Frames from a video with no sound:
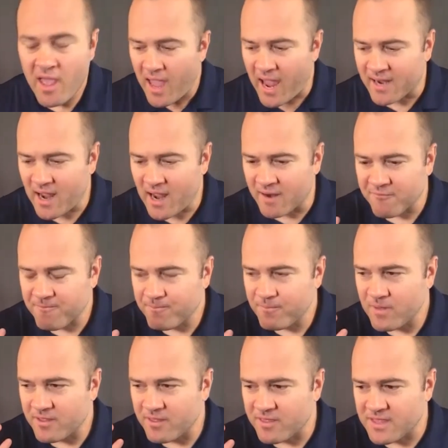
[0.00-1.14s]
and and
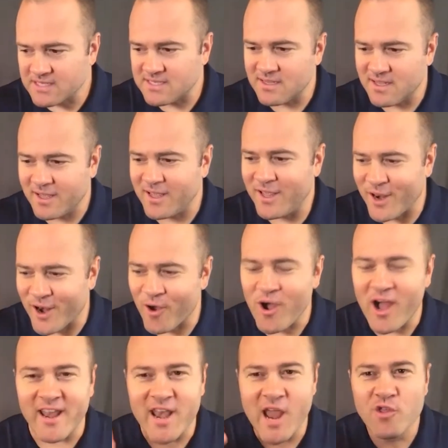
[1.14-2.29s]
this you know
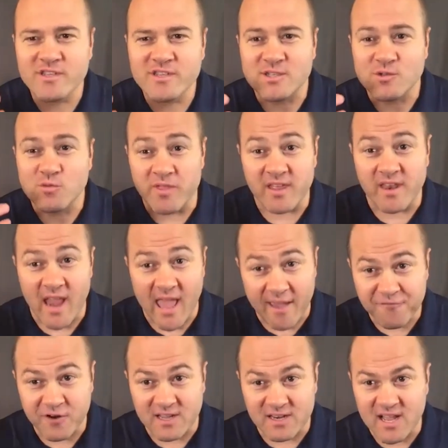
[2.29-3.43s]
i know this is with an
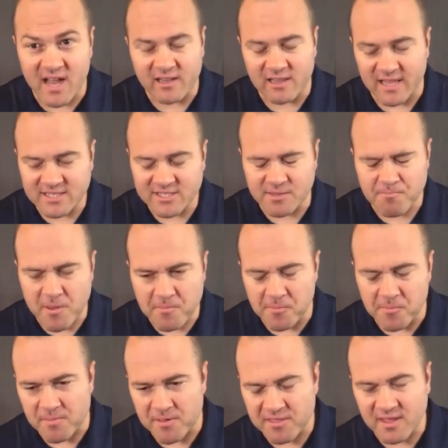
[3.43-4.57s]
african kind of lens and people
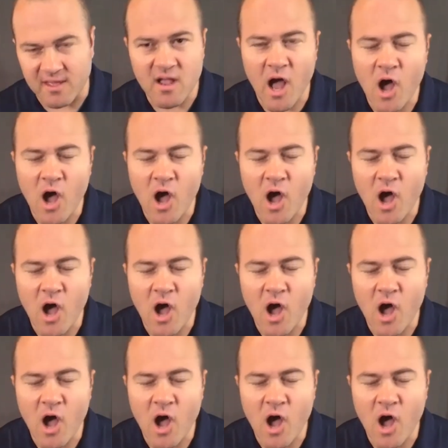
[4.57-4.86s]
might be thinking